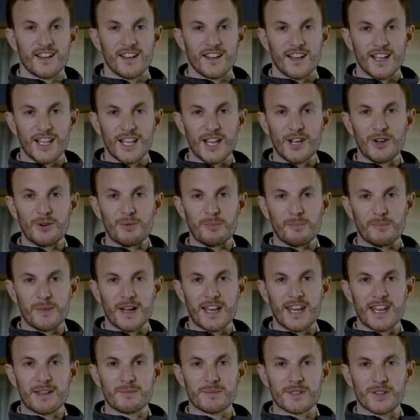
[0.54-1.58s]
Hello, my
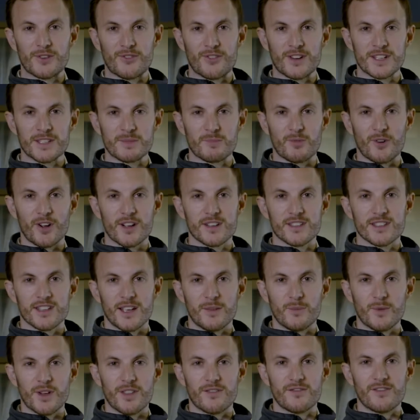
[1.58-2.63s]
name's Chris Brooks.
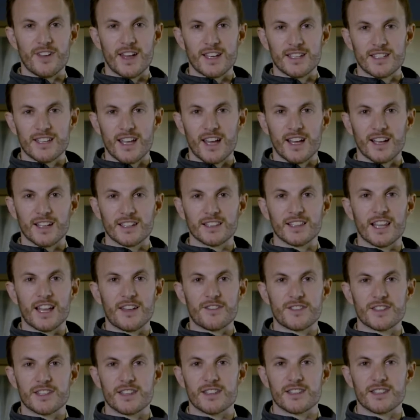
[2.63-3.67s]
I'm with Ventec
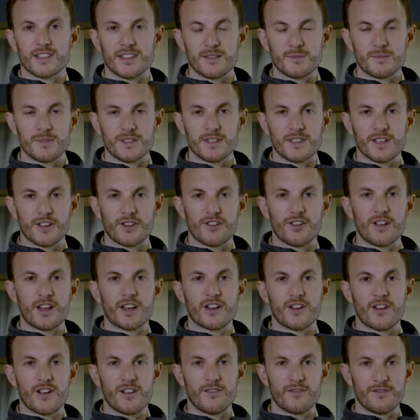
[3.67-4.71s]
Life Systems, the
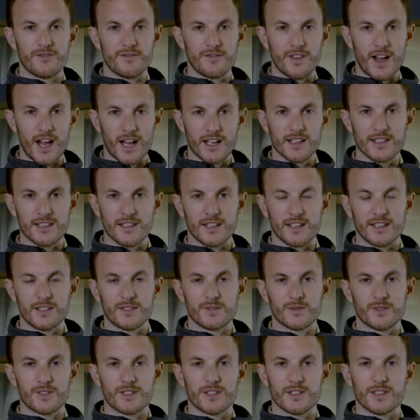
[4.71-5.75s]
creator of VOCSN,
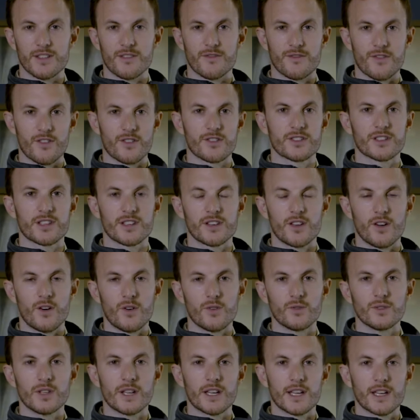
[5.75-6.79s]
which is the first and
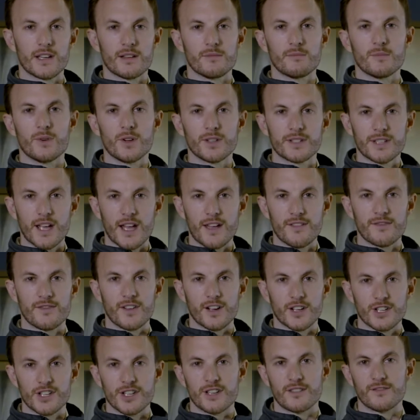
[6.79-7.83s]
only
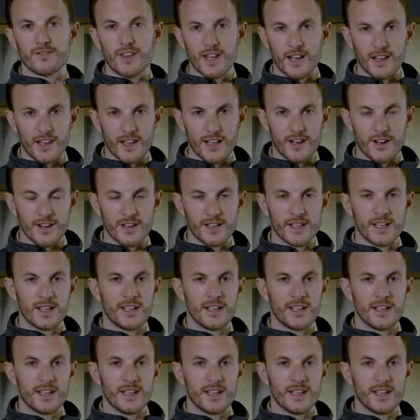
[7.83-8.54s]
multi-function ventilator.